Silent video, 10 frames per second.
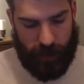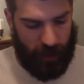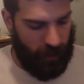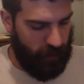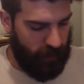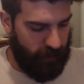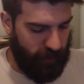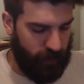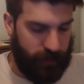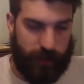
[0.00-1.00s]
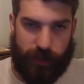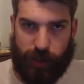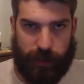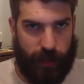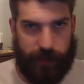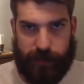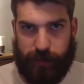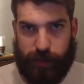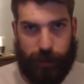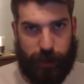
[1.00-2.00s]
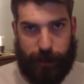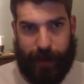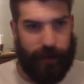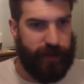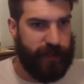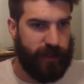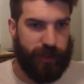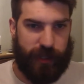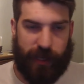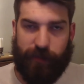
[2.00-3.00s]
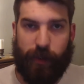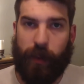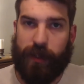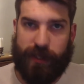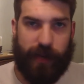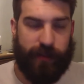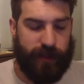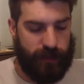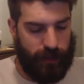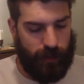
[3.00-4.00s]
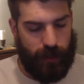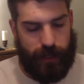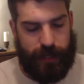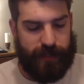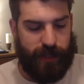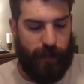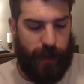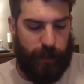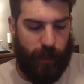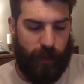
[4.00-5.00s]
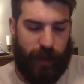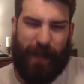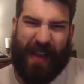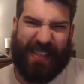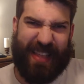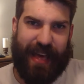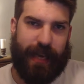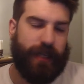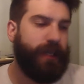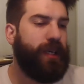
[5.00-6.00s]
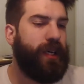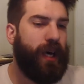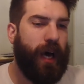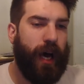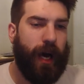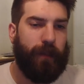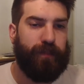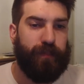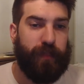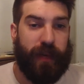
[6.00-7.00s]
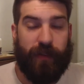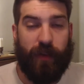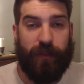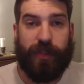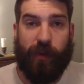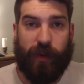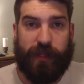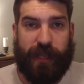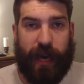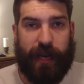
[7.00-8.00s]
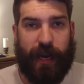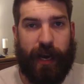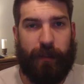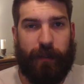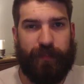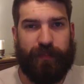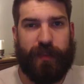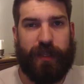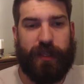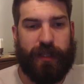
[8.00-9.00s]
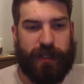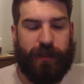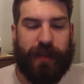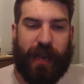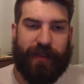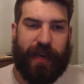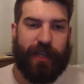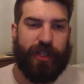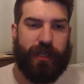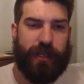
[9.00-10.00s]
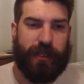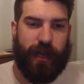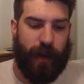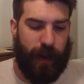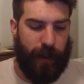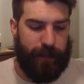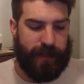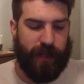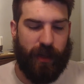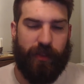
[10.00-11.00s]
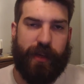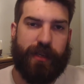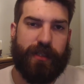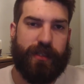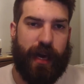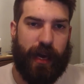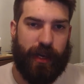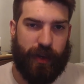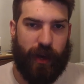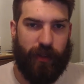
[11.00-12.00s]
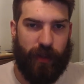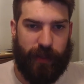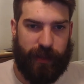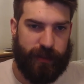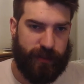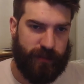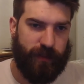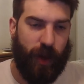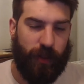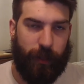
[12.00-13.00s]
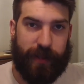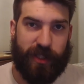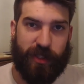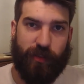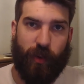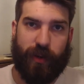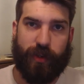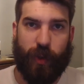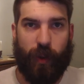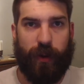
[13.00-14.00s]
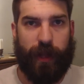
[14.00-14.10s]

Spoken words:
So for some AAA batteries, you should get a few months out of it. So it's not bad, but we'll get back to that. But yeah, on the software side, some of the navigation I miss on this that you get that is on the PlayStation 4 controller.